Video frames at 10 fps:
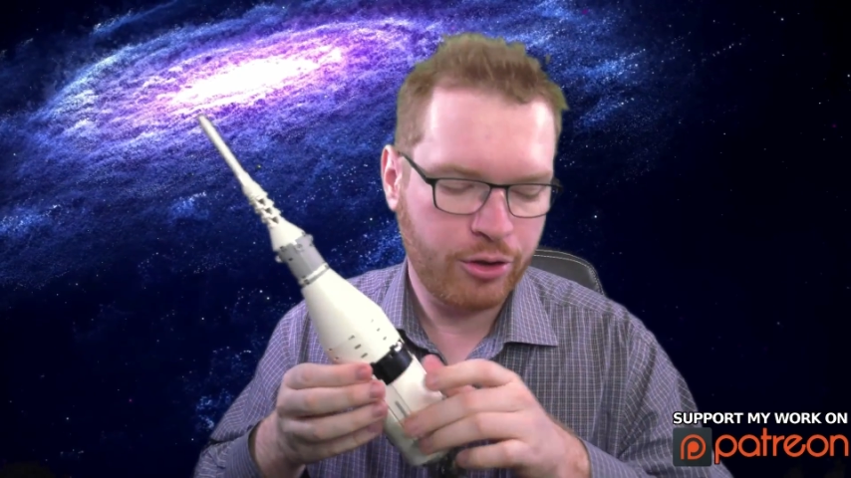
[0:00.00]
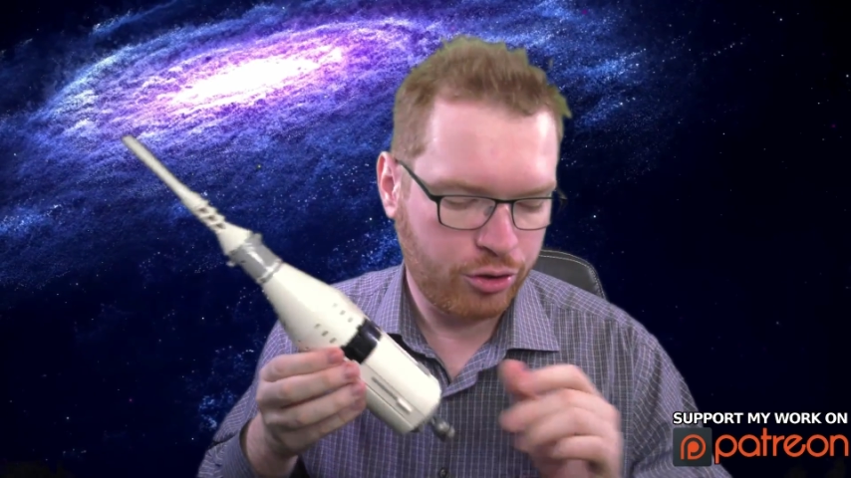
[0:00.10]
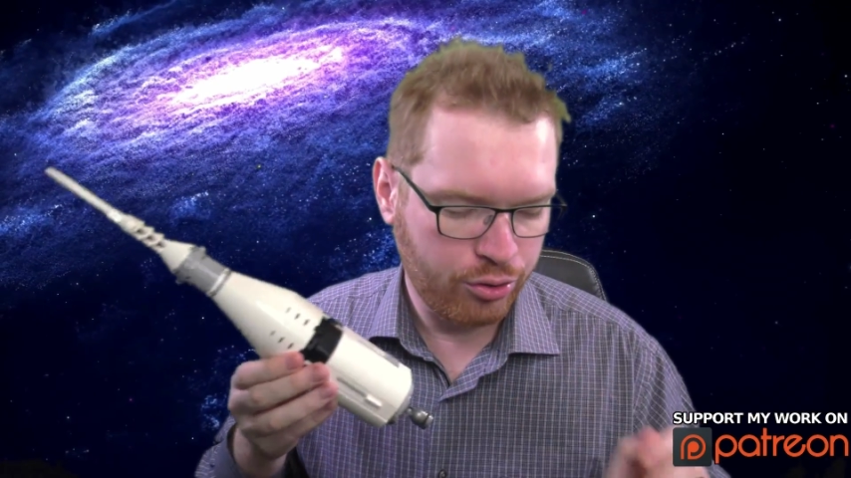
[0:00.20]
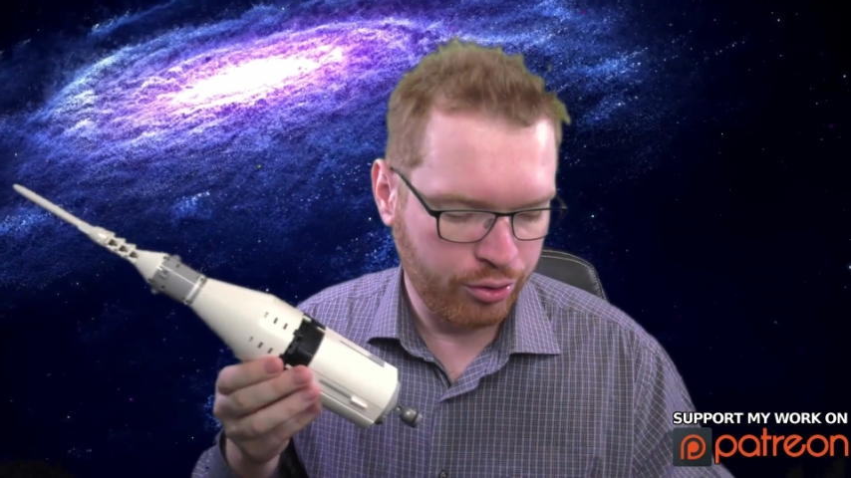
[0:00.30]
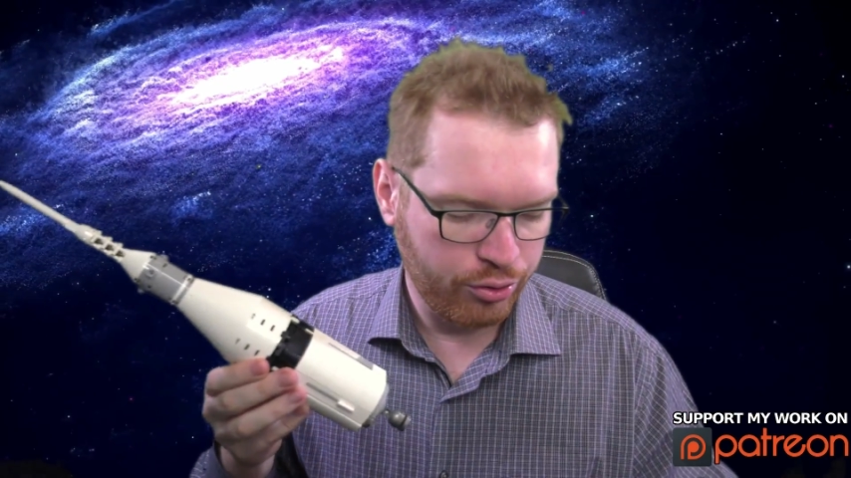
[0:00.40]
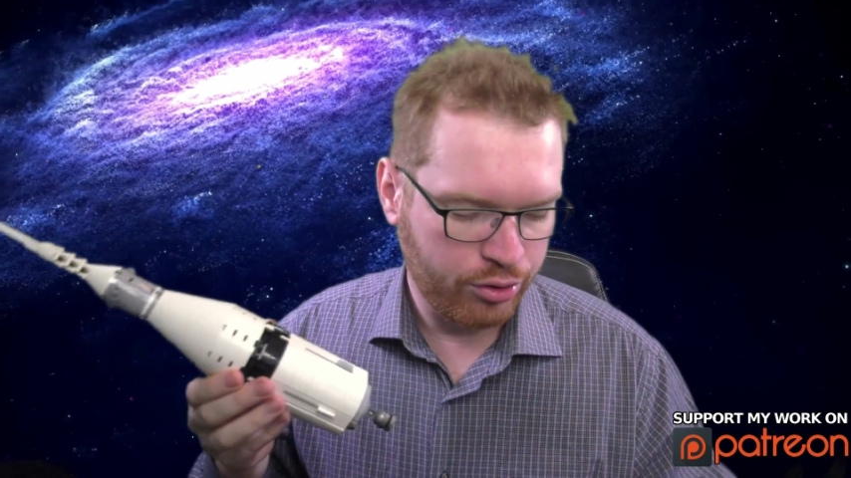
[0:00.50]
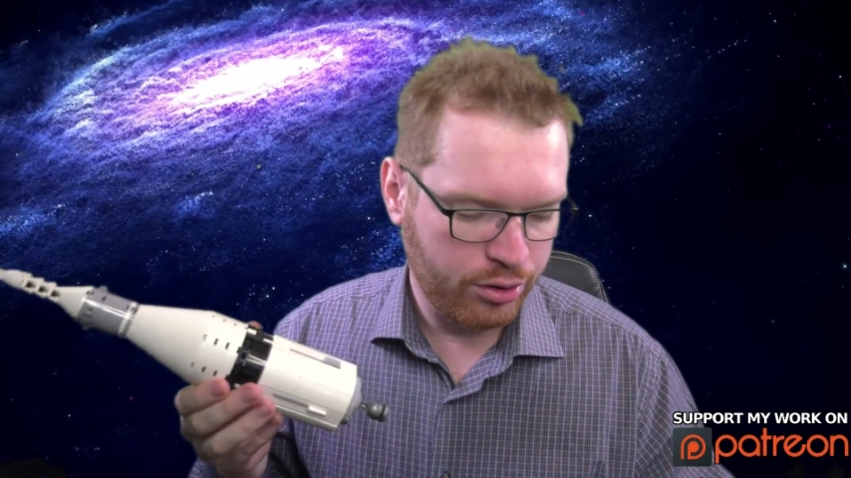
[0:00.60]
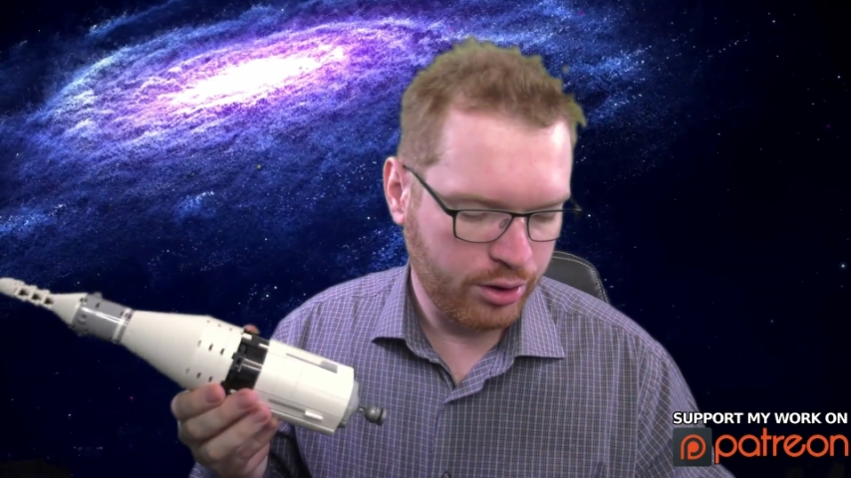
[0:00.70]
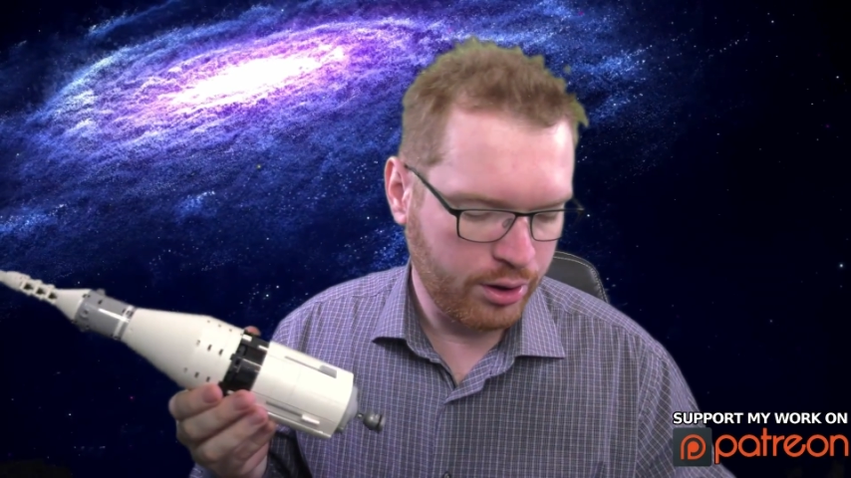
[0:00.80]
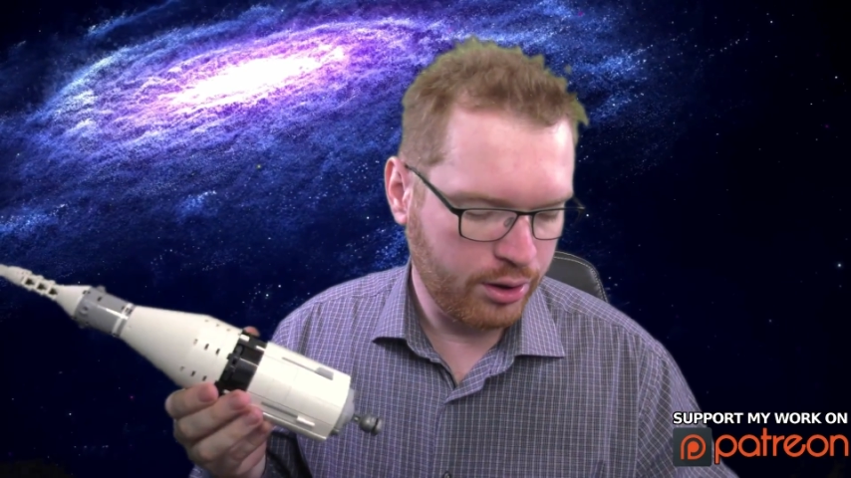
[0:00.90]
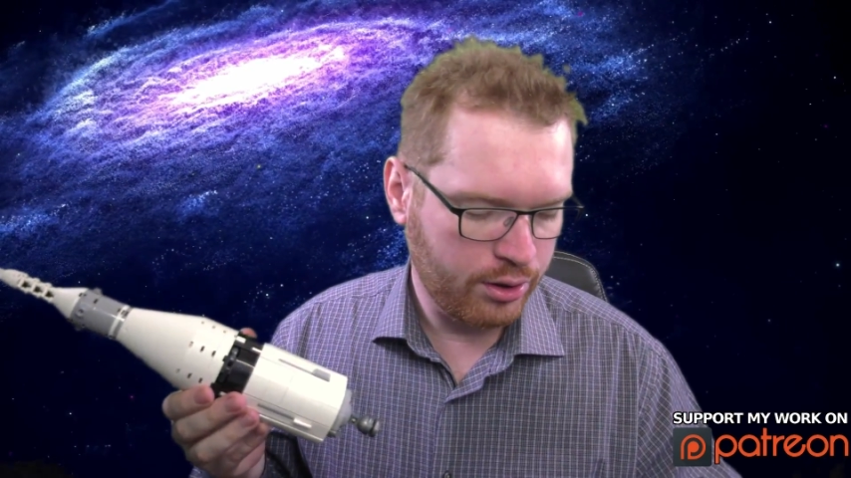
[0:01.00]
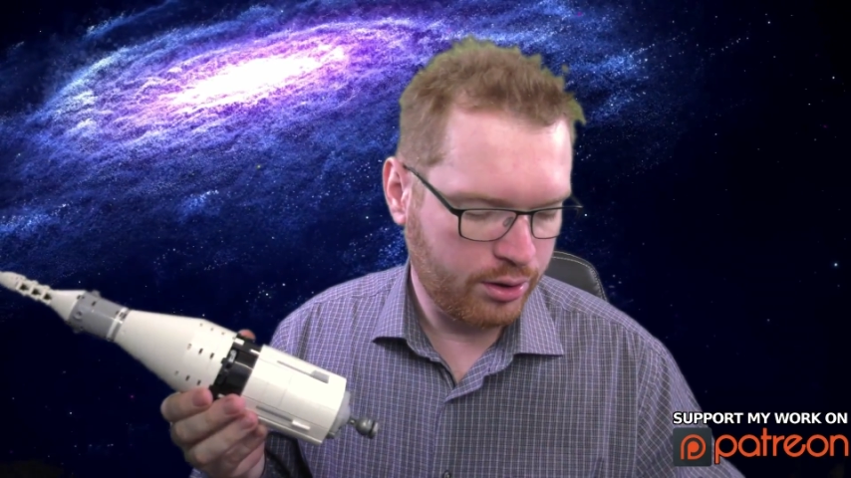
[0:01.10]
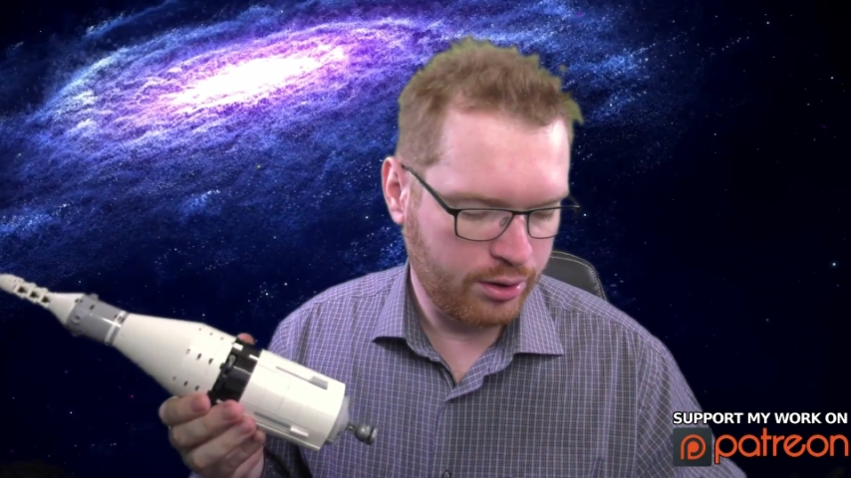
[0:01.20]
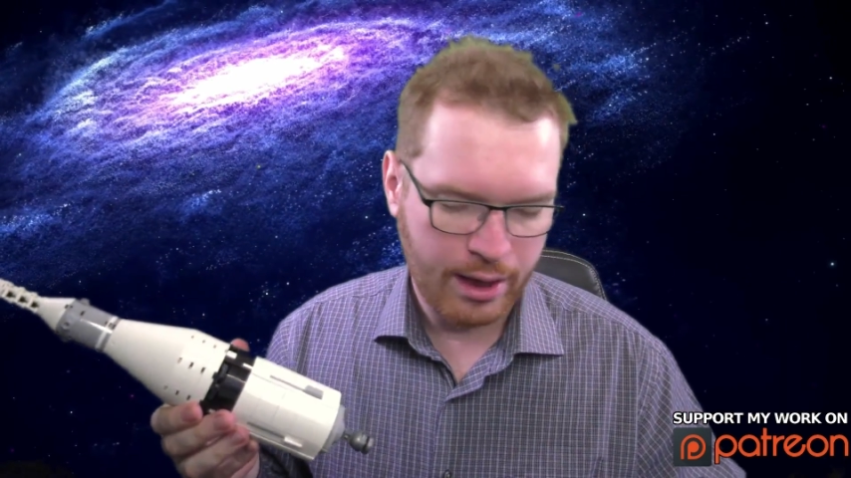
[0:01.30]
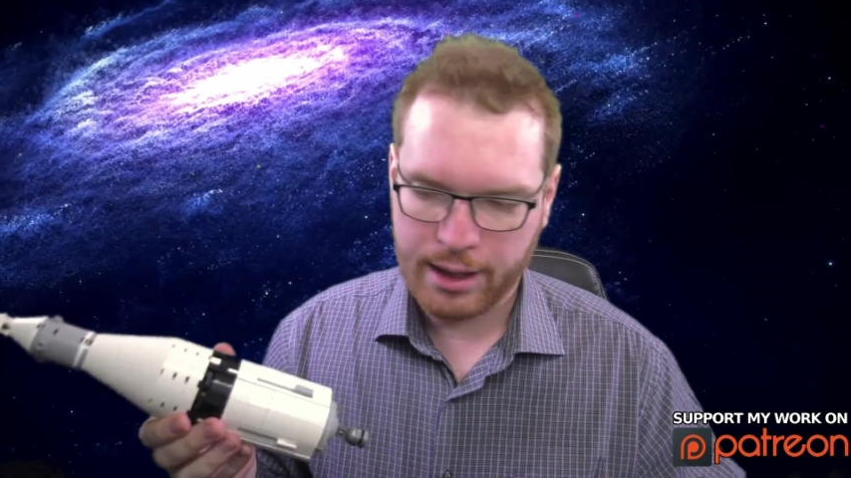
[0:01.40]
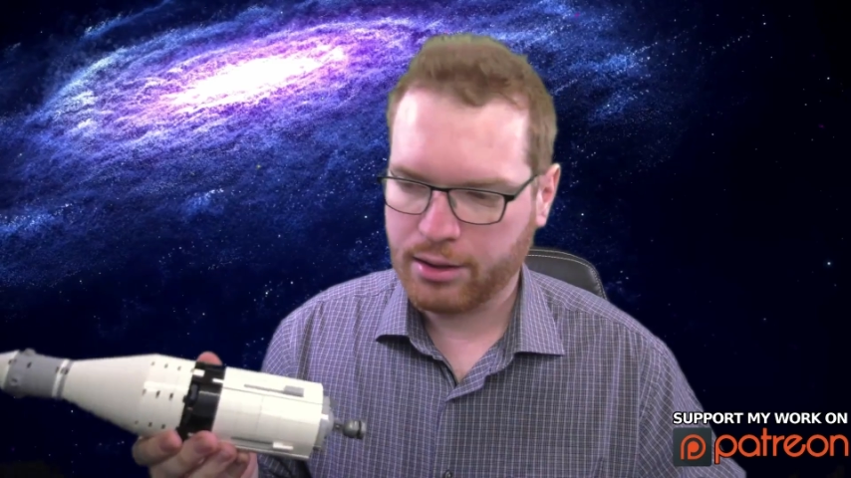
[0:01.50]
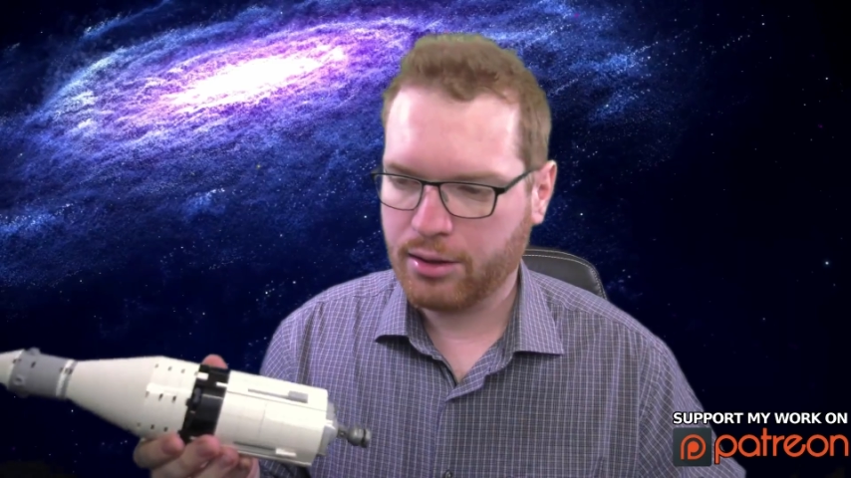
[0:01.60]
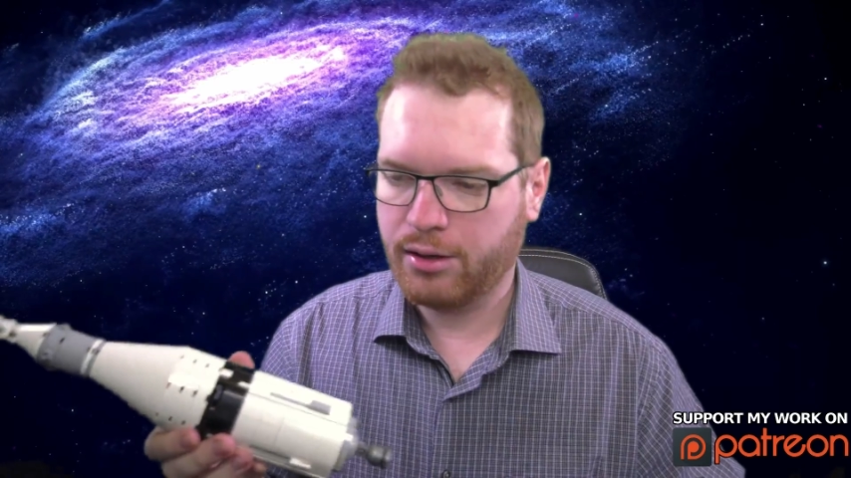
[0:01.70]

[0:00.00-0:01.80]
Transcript: Soyuz is that